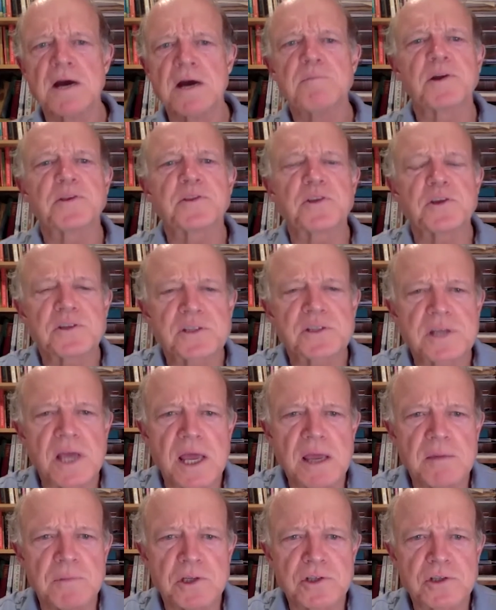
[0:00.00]
But the
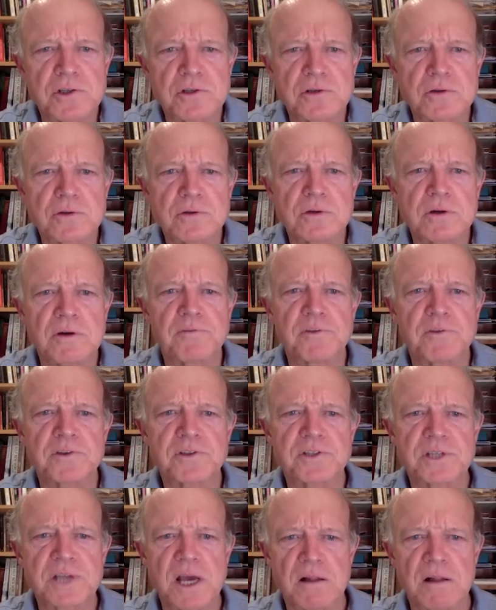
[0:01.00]
same is true of the
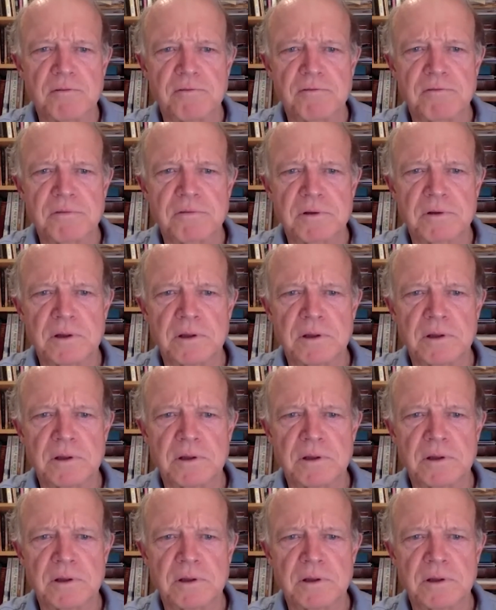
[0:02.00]
self.